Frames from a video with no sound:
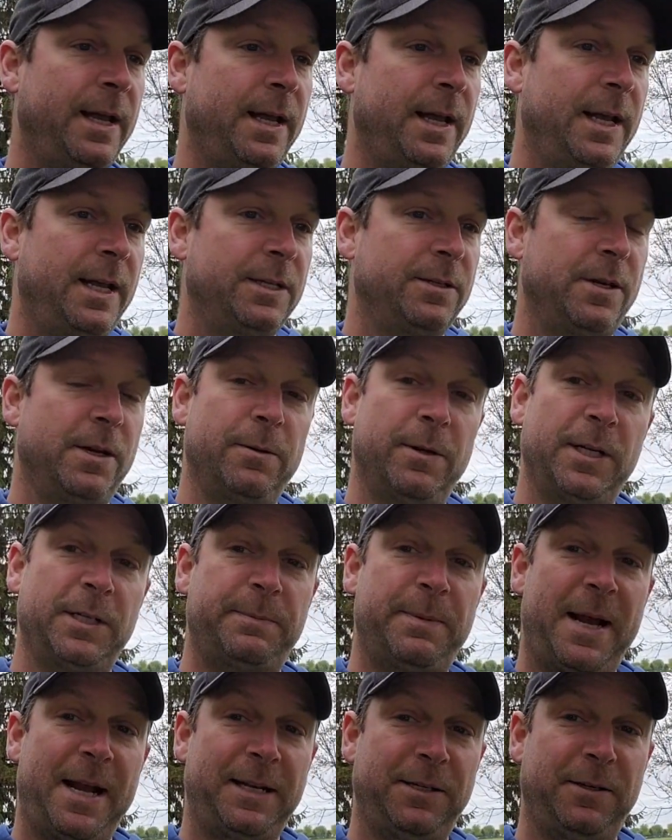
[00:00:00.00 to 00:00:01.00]
So anyways,
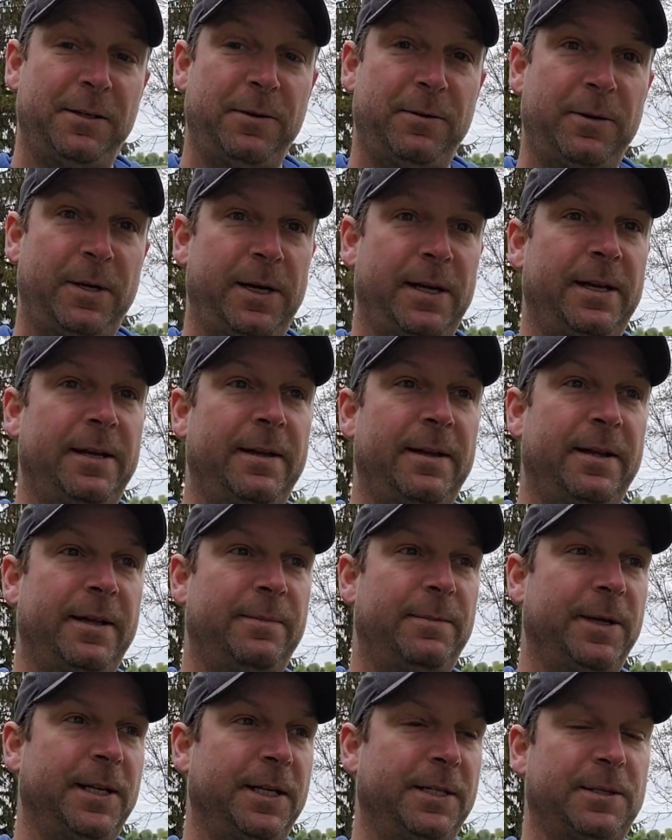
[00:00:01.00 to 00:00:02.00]
back to
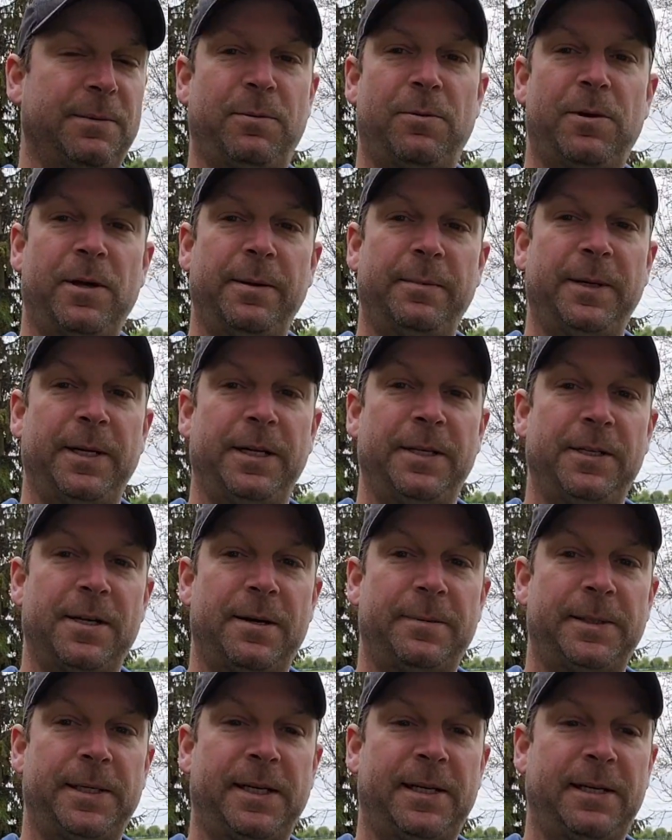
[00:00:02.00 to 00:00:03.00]
my disappointment in
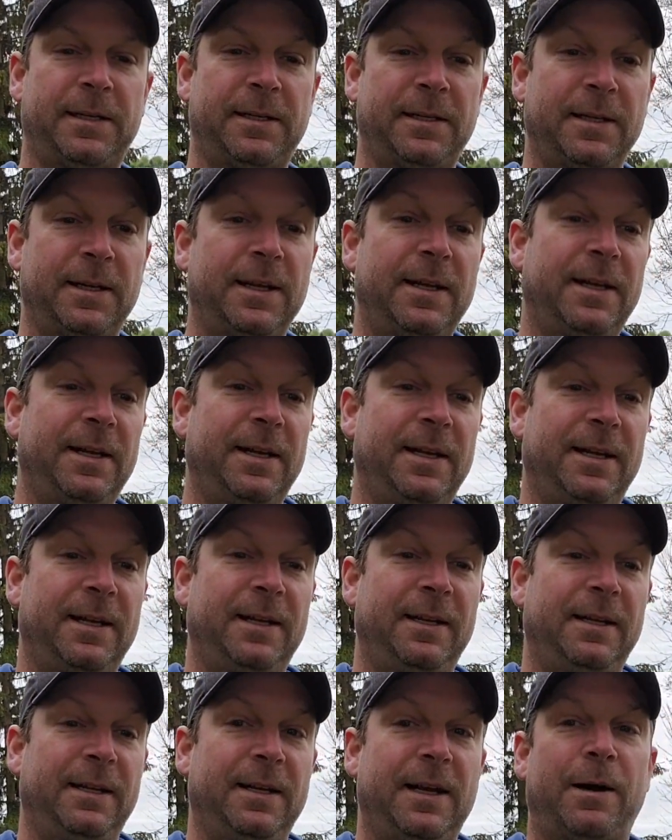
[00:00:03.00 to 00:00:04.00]
Yamaha.
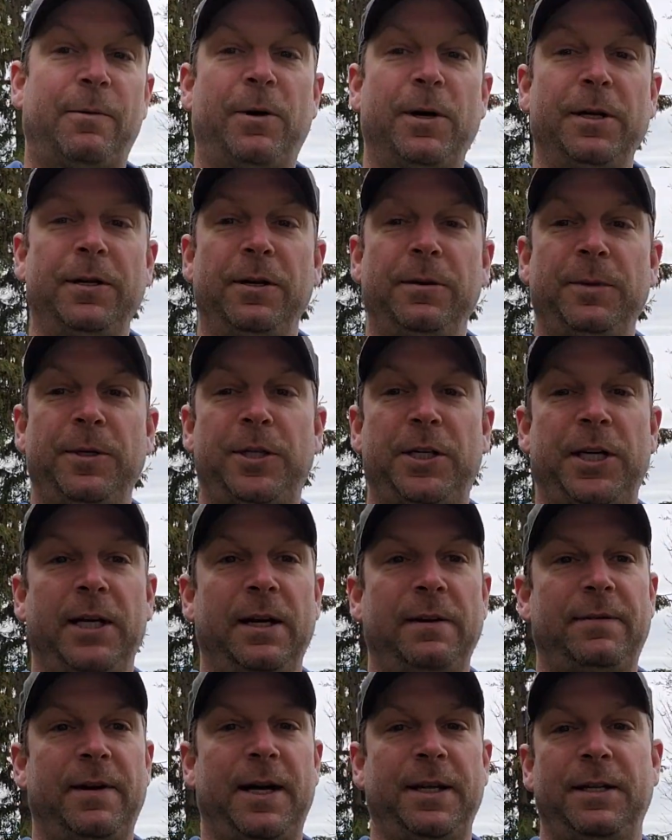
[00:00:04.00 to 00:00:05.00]
I want a new machine.
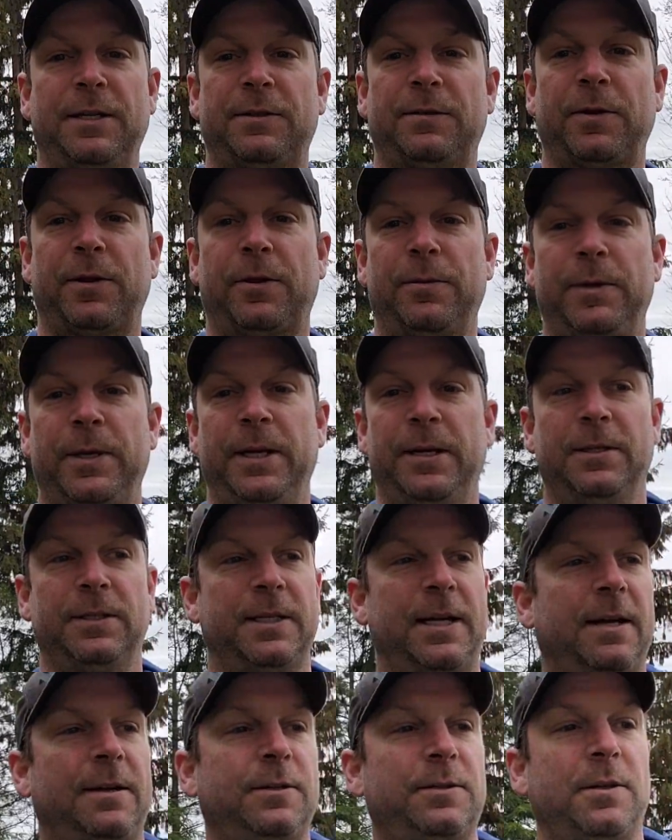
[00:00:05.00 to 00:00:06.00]
I've had this for 3 years
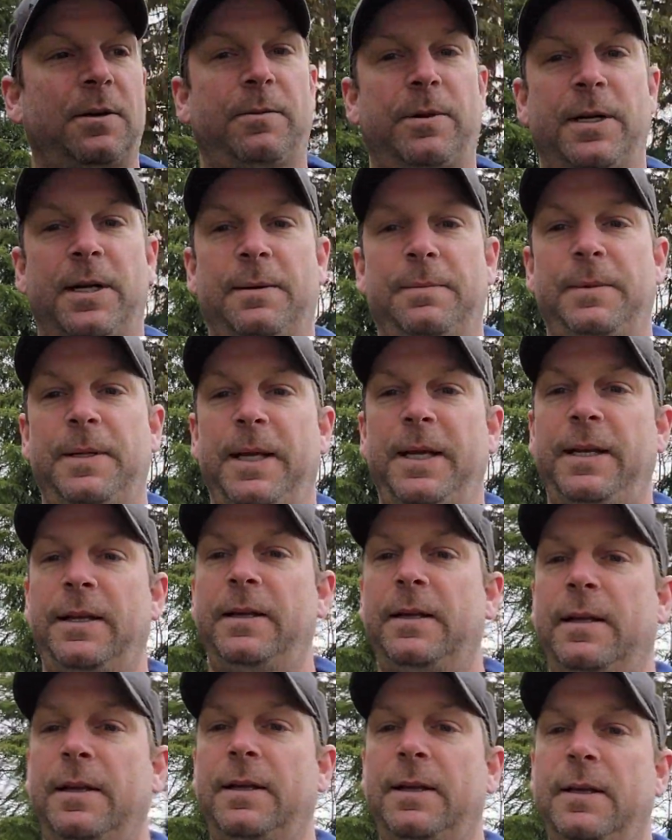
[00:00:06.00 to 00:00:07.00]
now, so I want to update.
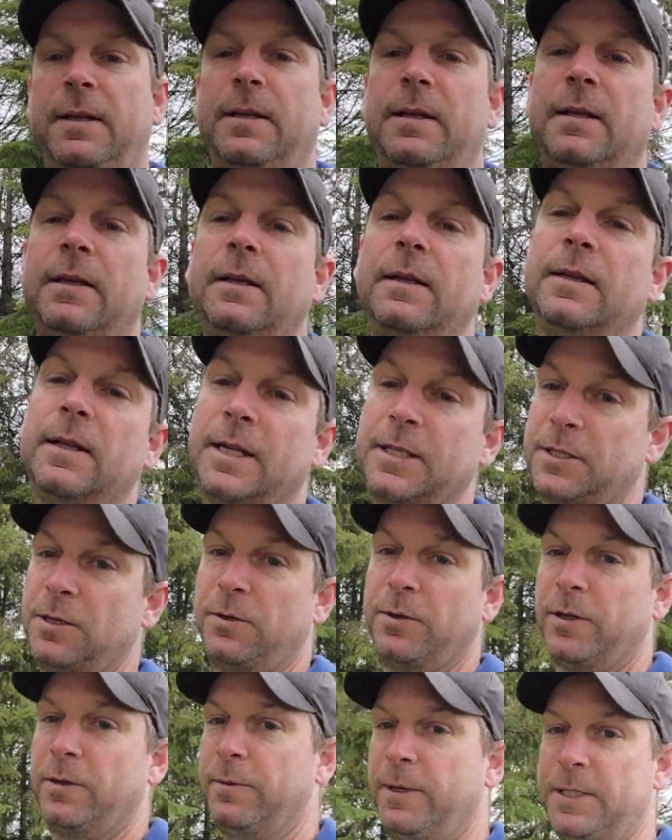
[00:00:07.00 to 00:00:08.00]
That's the
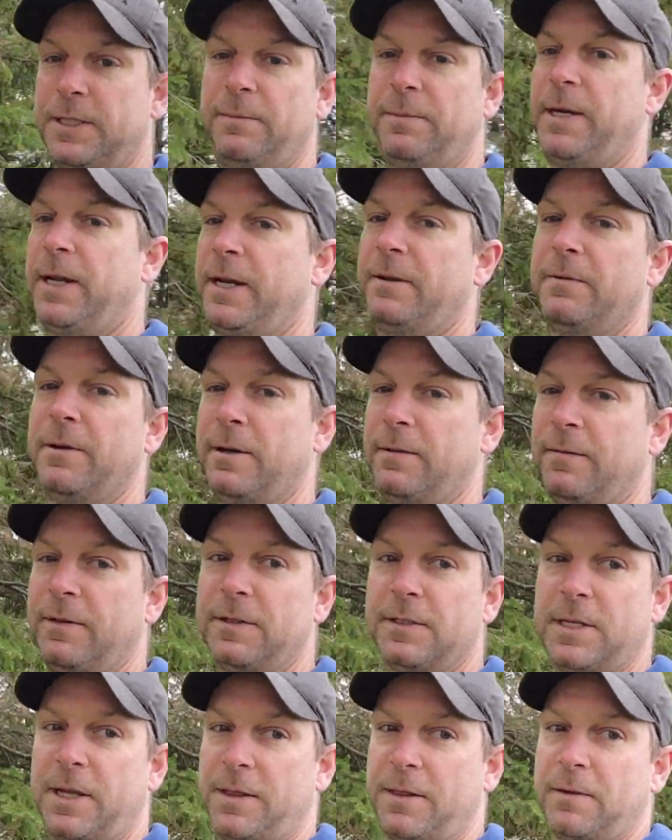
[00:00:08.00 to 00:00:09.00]
only reason I'm getting rid of it.
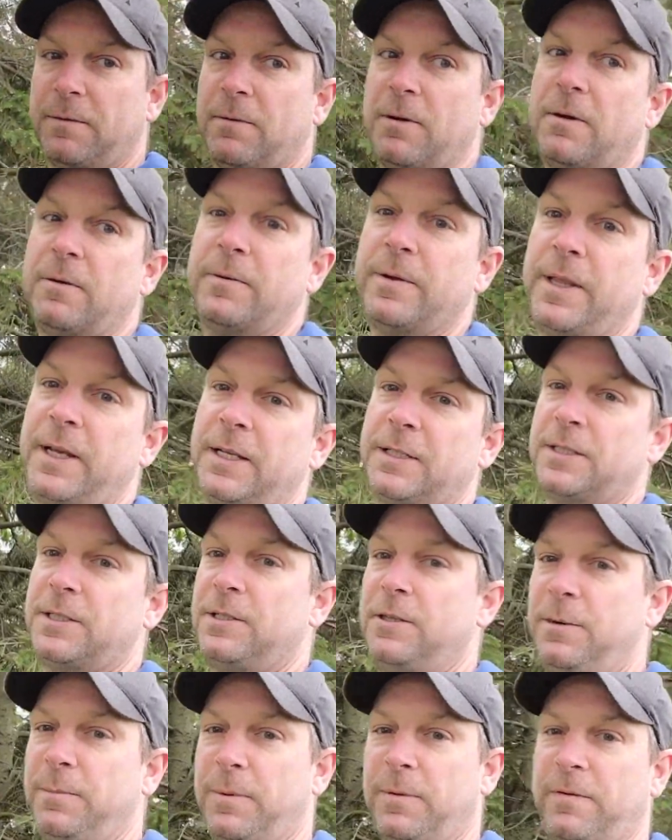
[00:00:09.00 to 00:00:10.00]
There's nothing wrong with it. It's
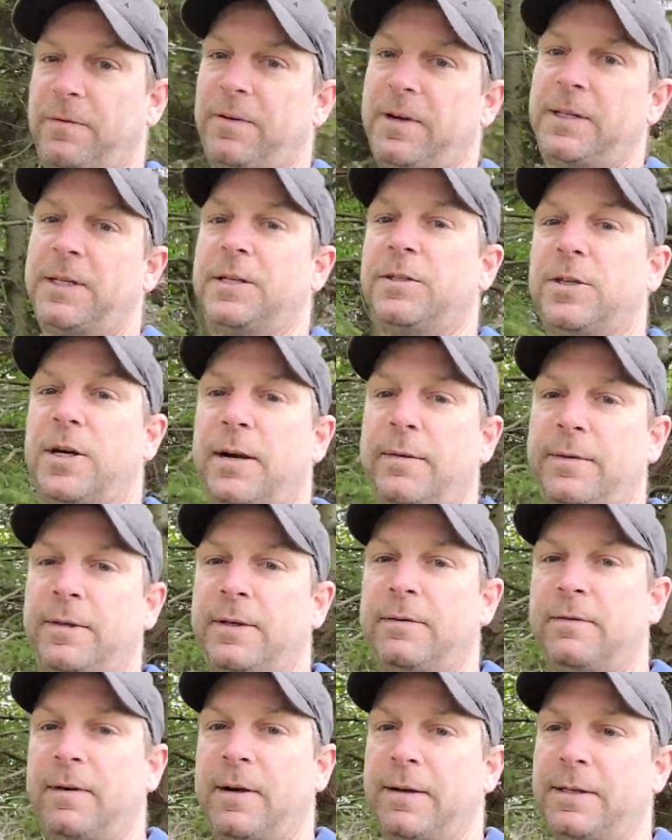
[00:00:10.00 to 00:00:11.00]
super fun to drive with
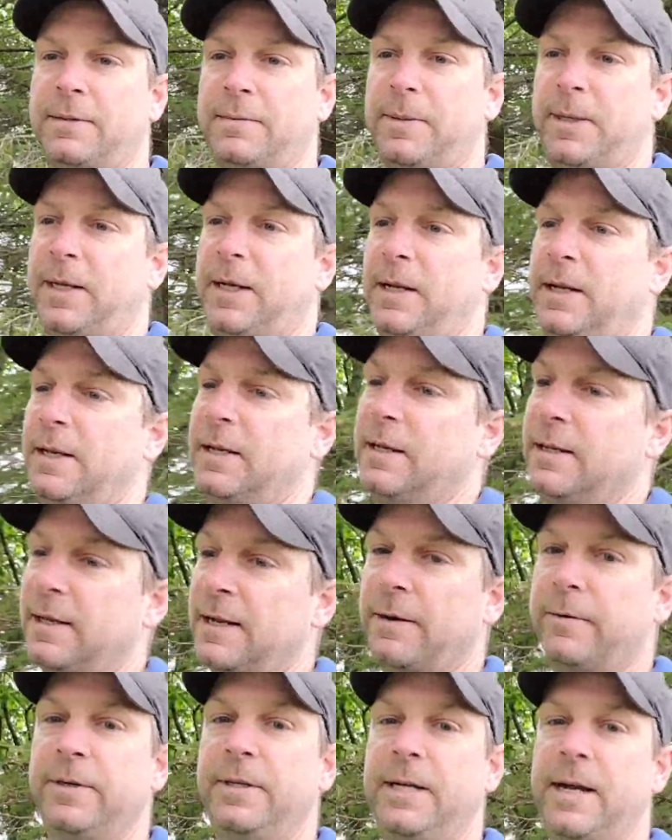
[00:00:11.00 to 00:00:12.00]
the 5-speed.
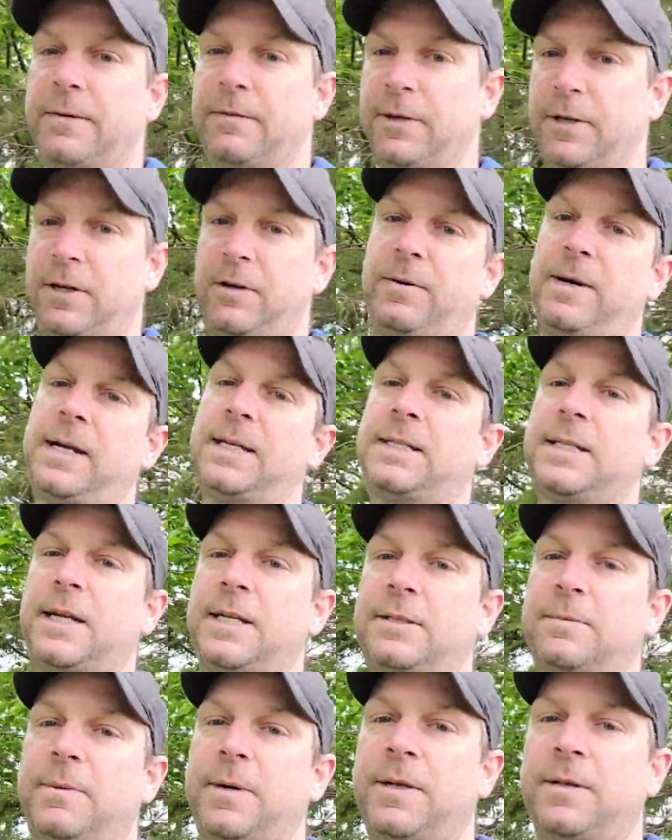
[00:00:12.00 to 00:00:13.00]
I would never go
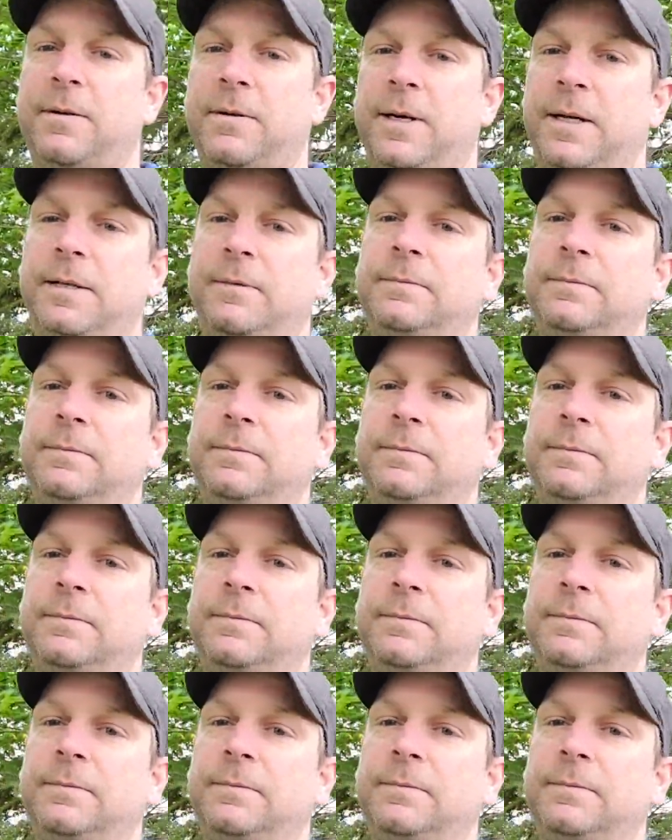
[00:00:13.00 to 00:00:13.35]
SS, by the way.